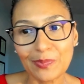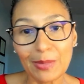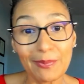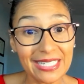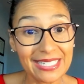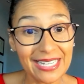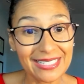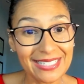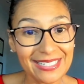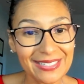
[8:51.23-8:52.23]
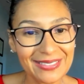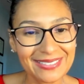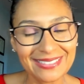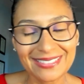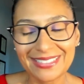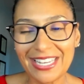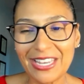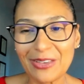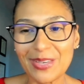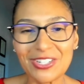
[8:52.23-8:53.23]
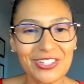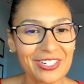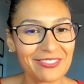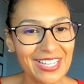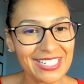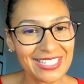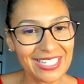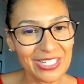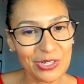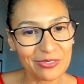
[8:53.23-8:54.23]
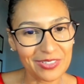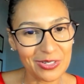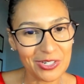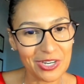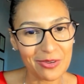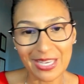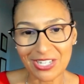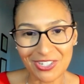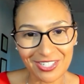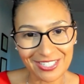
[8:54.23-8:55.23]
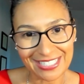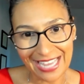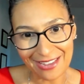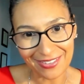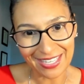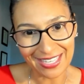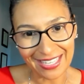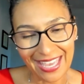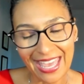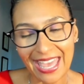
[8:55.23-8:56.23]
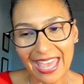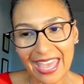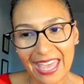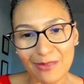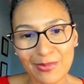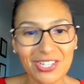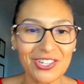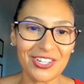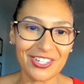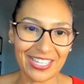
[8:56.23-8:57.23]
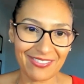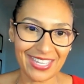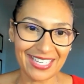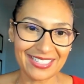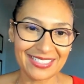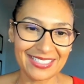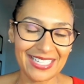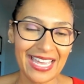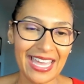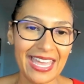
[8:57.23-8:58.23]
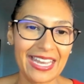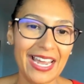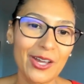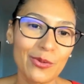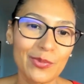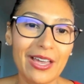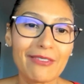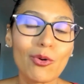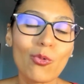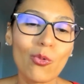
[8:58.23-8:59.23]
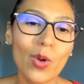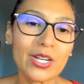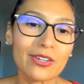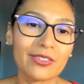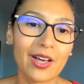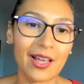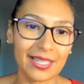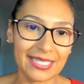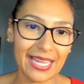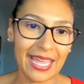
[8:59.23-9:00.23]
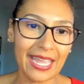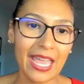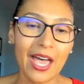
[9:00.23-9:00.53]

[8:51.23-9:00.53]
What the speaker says: makes sense. Make sure you're investing in your future. Make sure you're saving, and make sure you're giving. And I hope you have a wonderful holiday.